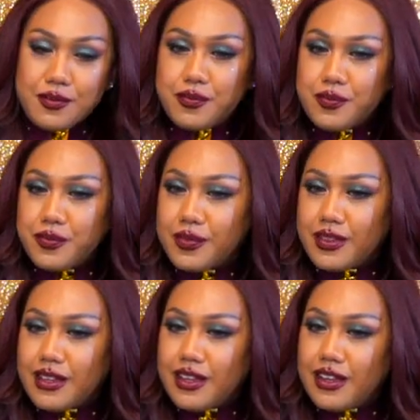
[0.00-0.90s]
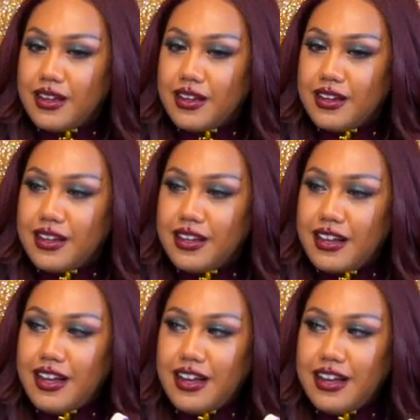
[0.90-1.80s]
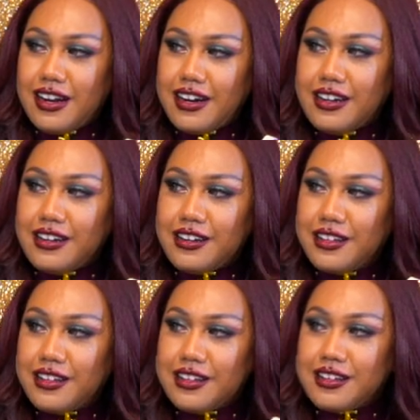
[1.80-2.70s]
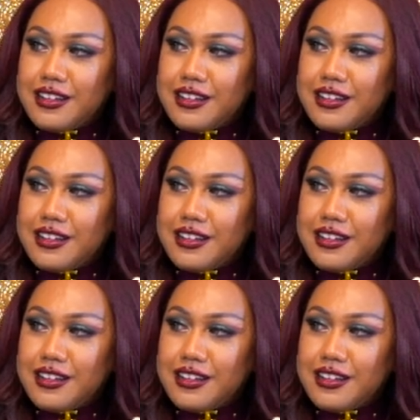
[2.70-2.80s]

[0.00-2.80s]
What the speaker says: The person shown says nothing.